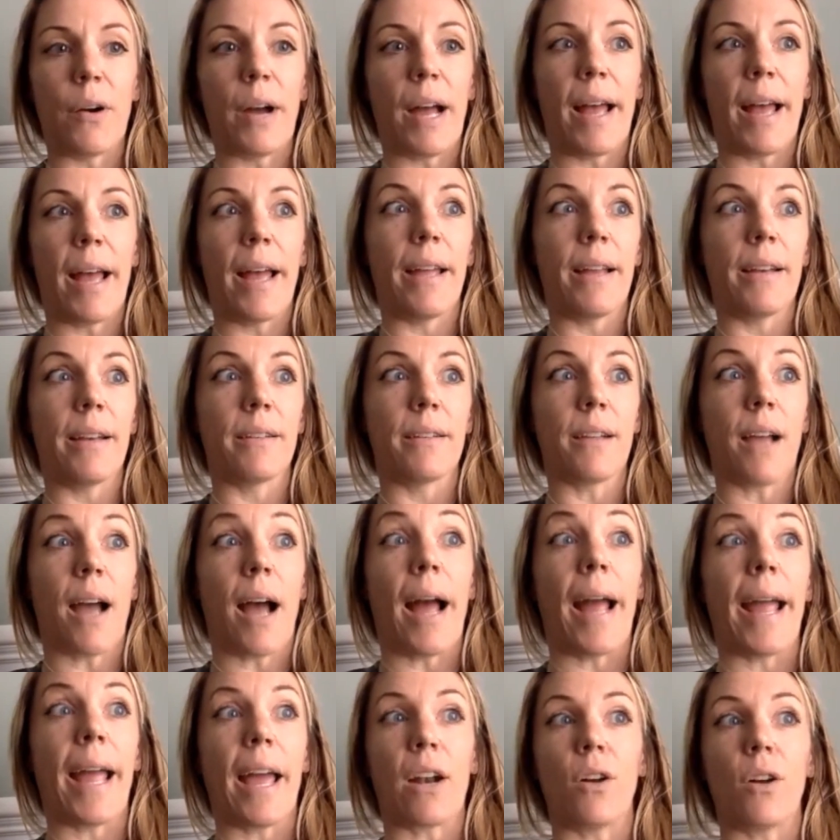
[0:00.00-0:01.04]
And I
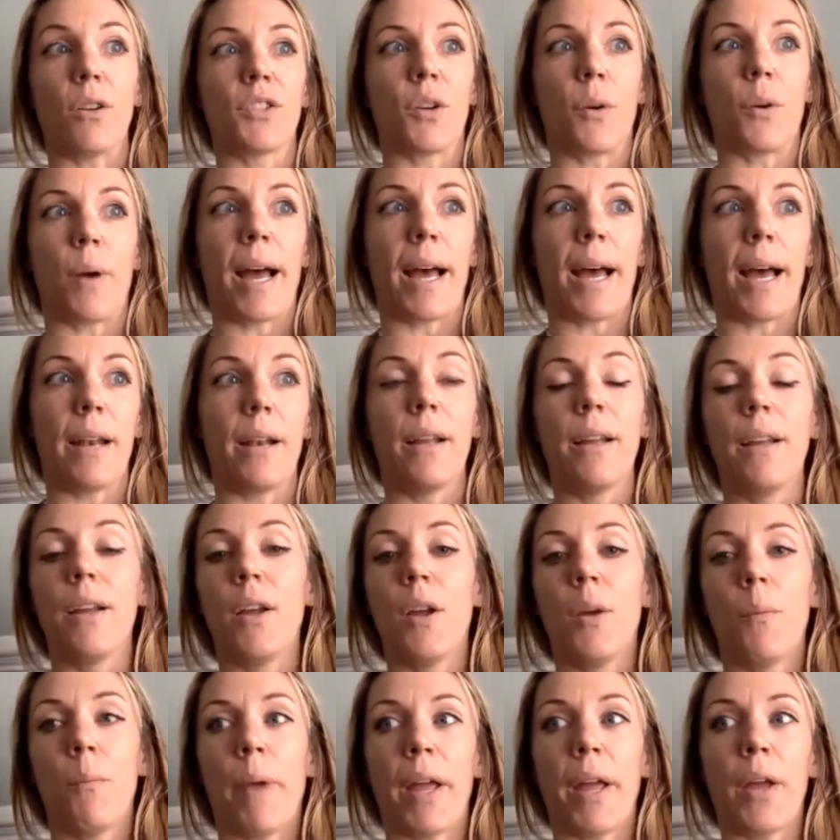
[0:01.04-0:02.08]
had also had
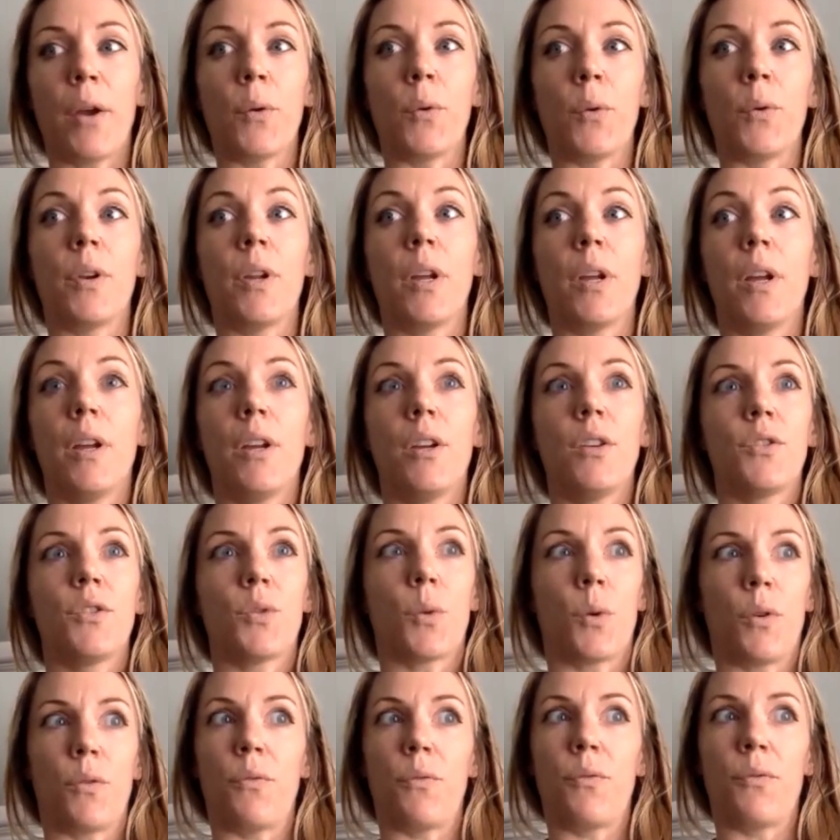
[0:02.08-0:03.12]
my own
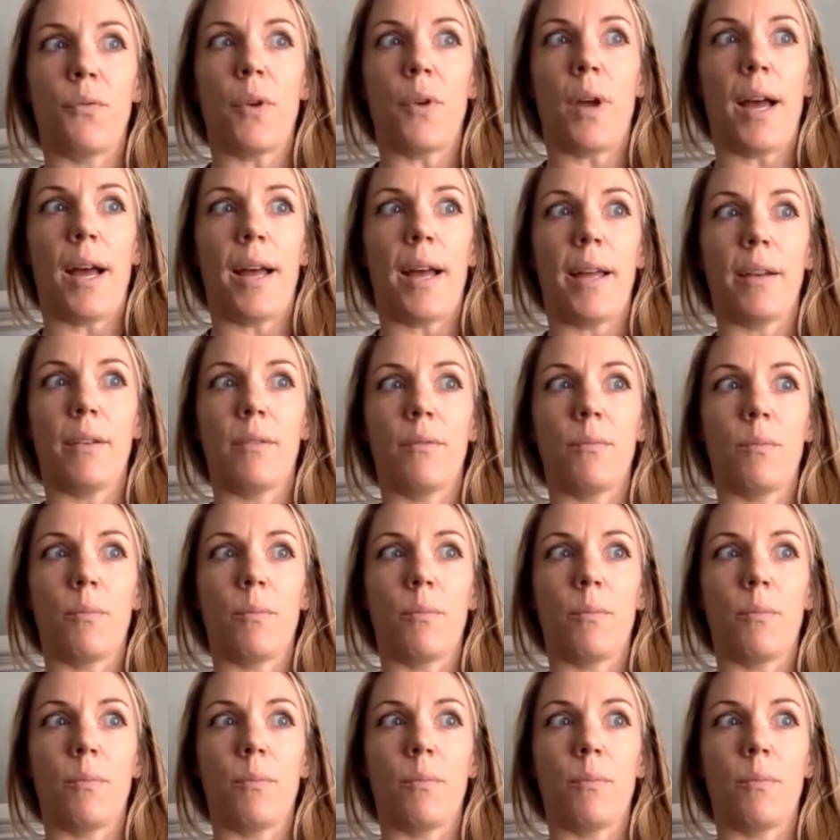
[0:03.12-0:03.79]
sort of